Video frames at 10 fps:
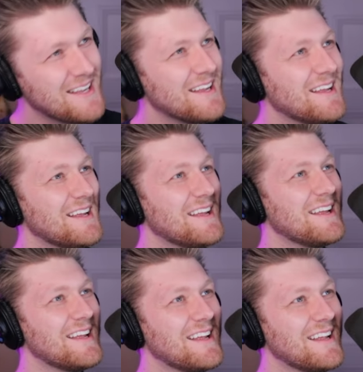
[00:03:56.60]

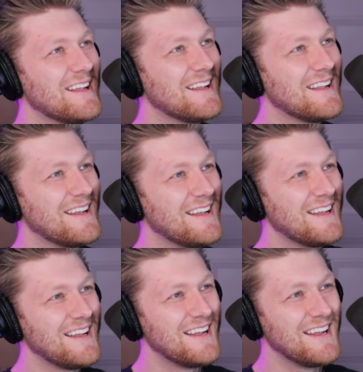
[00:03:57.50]

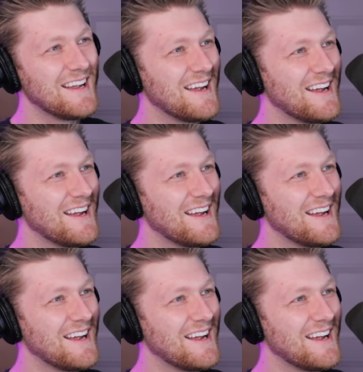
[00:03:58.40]
No words are spoken by the person on screen.